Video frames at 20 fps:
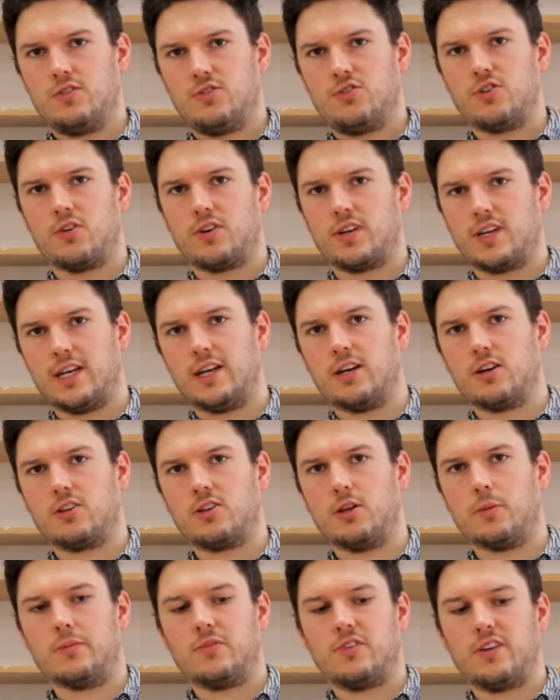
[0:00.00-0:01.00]
chunky and
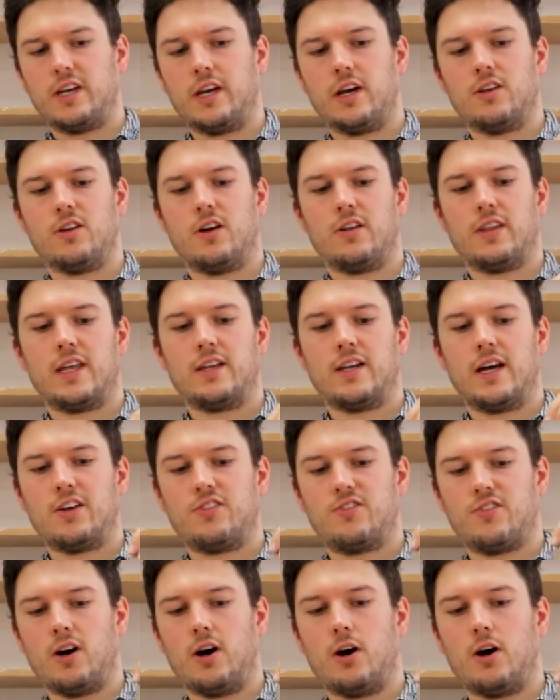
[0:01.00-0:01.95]
clumsy and not that nice to